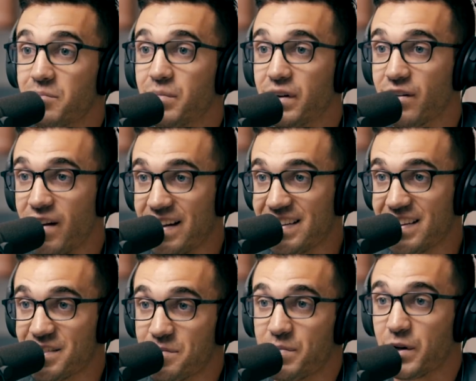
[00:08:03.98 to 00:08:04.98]
and bigger
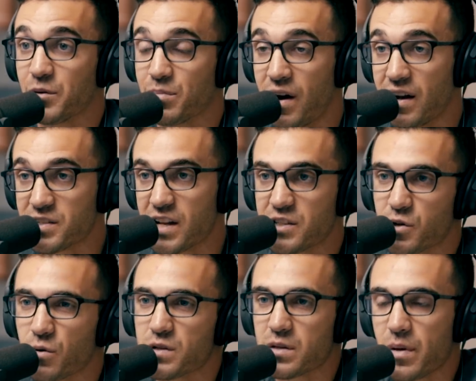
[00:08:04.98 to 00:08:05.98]
ideas and bigger projects,
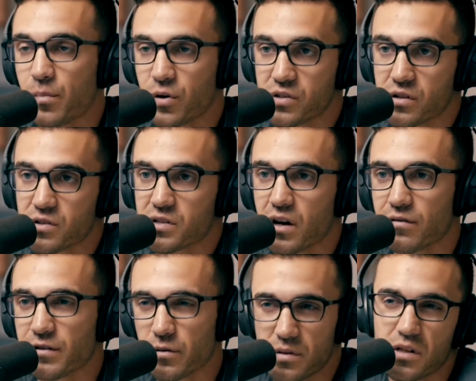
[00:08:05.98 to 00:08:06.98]
you're always going to be pushing
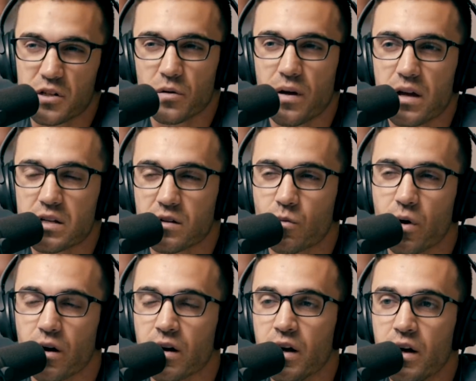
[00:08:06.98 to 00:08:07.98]
yourself into a situation
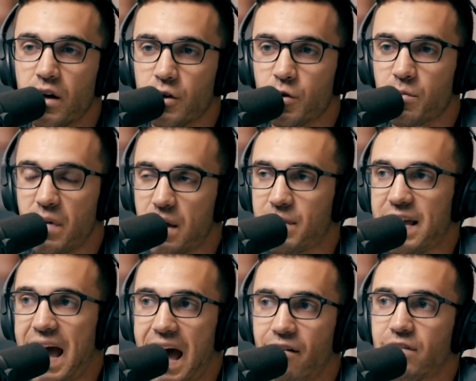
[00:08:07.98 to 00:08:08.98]
where you maybe
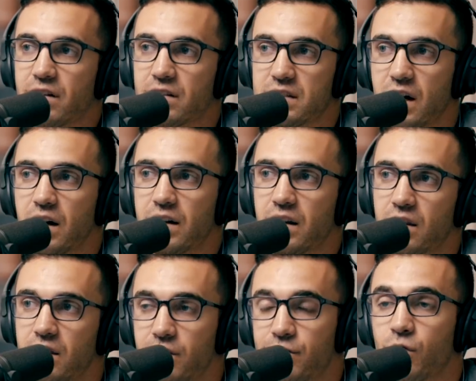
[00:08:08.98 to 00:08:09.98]
haven't
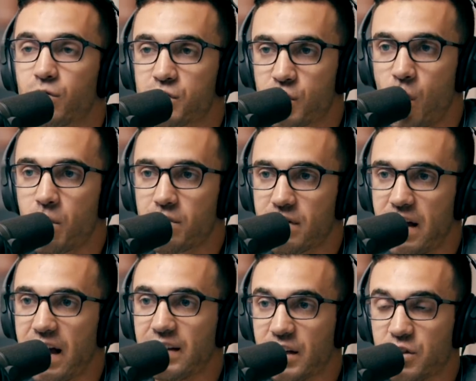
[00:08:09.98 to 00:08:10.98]
done the full scope of
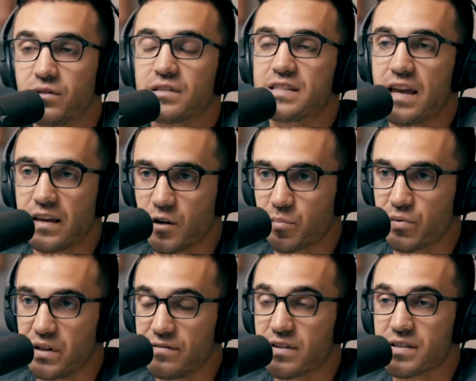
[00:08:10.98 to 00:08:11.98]
that. Like you can take your
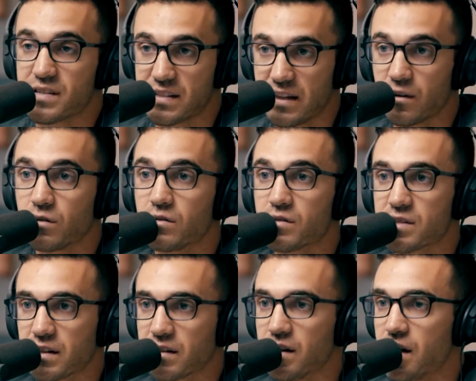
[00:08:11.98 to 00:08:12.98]
previous
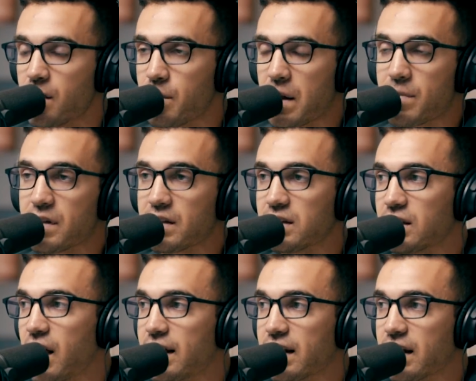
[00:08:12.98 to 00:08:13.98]
skills and maybe mm-hmm.
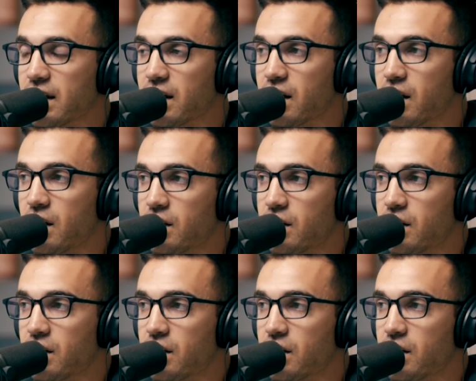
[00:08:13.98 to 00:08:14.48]
lighting,